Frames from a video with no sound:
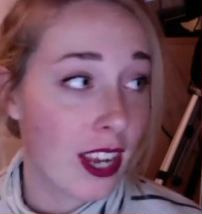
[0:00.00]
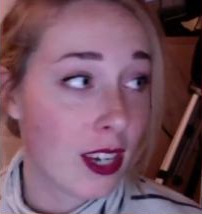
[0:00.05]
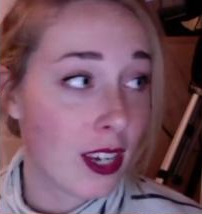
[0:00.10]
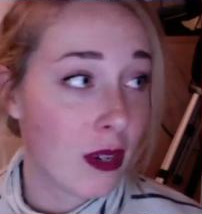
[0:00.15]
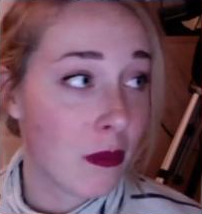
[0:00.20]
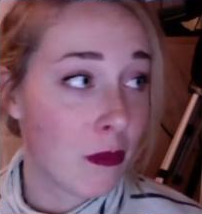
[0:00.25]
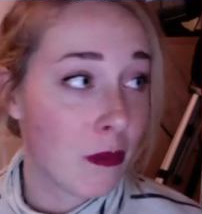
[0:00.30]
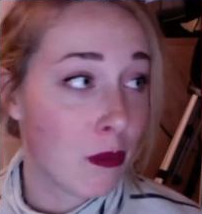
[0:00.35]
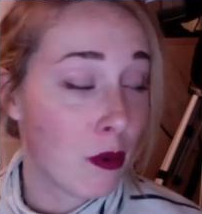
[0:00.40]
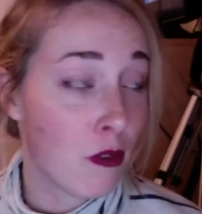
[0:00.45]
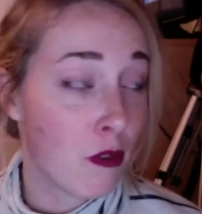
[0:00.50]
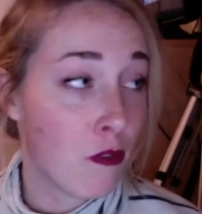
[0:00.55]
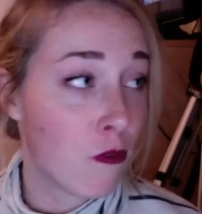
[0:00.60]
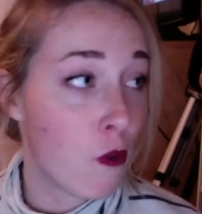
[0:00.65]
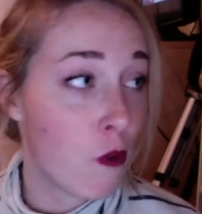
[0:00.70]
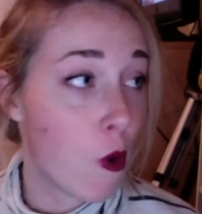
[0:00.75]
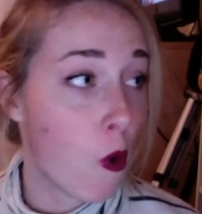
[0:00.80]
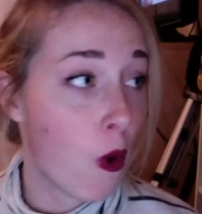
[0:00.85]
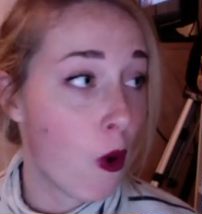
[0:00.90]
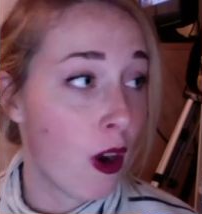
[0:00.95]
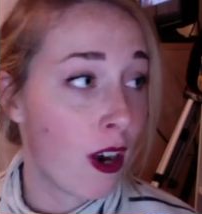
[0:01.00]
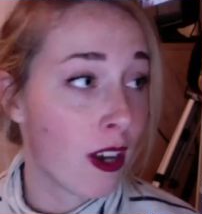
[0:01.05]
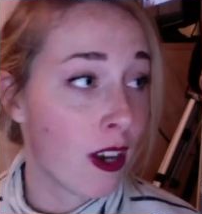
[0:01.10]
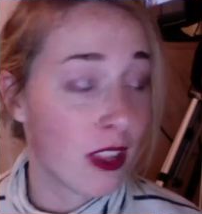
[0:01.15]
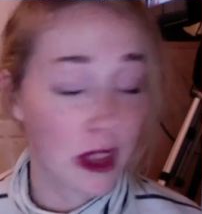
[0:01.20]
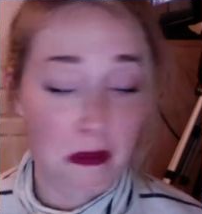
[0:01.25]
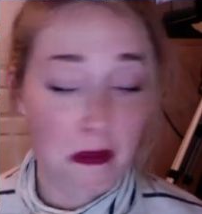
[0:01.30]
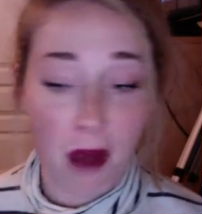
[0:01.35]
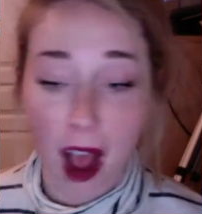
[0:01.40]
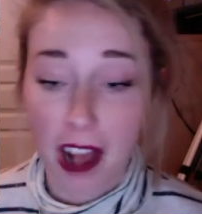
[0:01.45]
before the
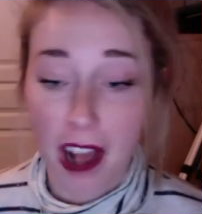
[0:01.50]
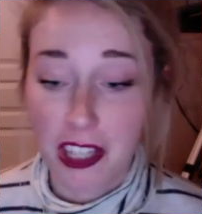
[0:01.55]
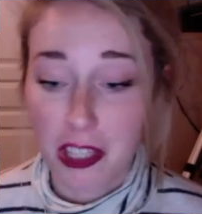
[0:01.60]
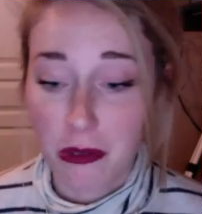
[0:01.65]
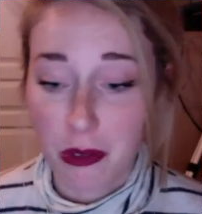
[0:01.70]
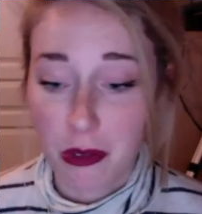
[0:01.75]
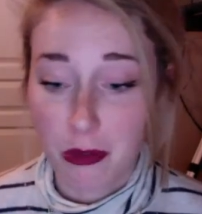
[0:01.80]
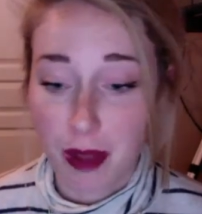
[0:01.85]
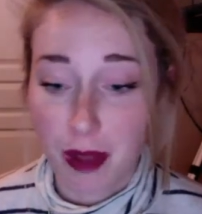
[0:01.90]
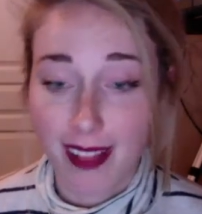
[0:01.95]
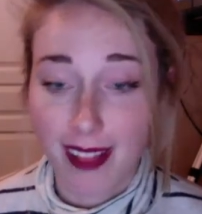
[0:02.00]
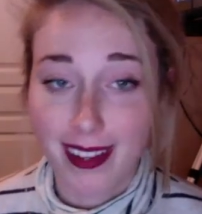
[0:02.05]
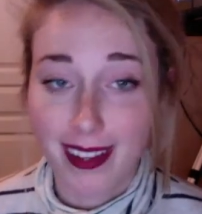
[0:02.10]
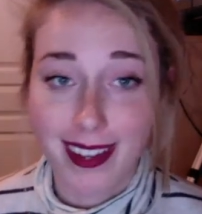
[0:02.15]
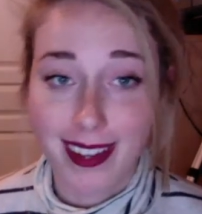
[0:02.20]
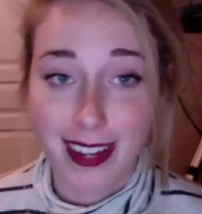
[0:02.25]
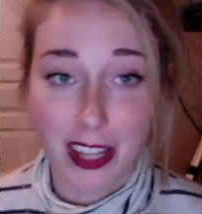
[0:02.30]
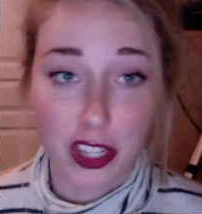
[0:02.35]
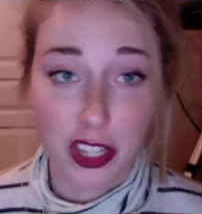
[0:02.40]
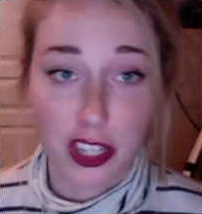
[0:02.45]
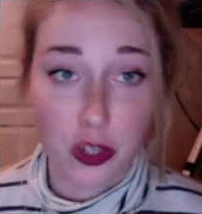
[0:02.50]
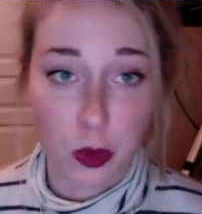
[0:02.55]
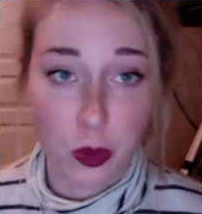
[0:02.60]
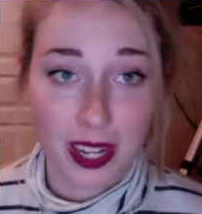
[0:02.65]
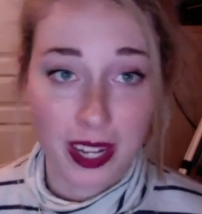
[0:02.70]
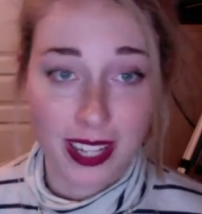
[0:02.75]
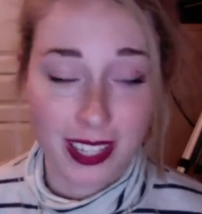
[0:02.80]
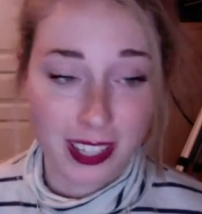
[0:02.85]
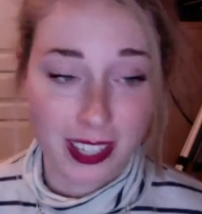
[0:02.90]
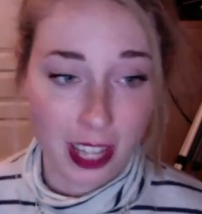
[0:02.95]
Boxer Rebellion in the 20th
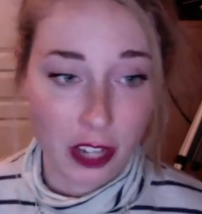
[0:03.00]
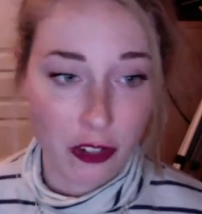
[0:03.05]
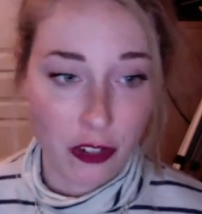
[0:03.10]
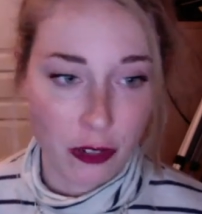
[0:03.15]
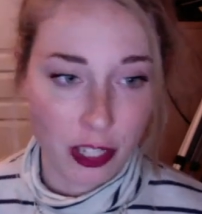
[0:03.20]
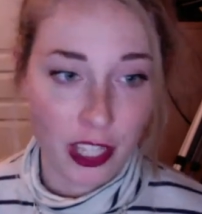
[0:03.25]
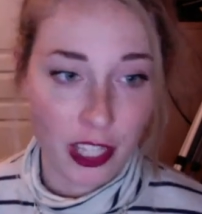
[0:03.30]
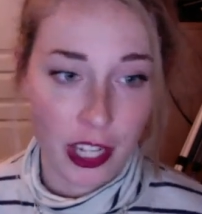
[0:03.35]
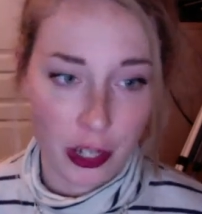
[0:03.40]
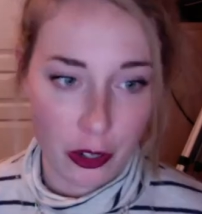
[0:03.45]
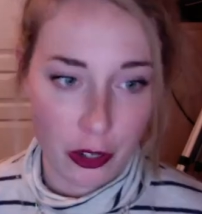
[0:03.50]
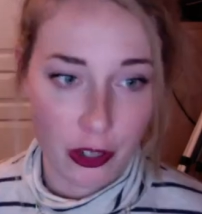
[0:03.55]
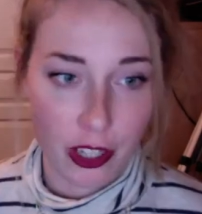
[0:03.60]
century, like early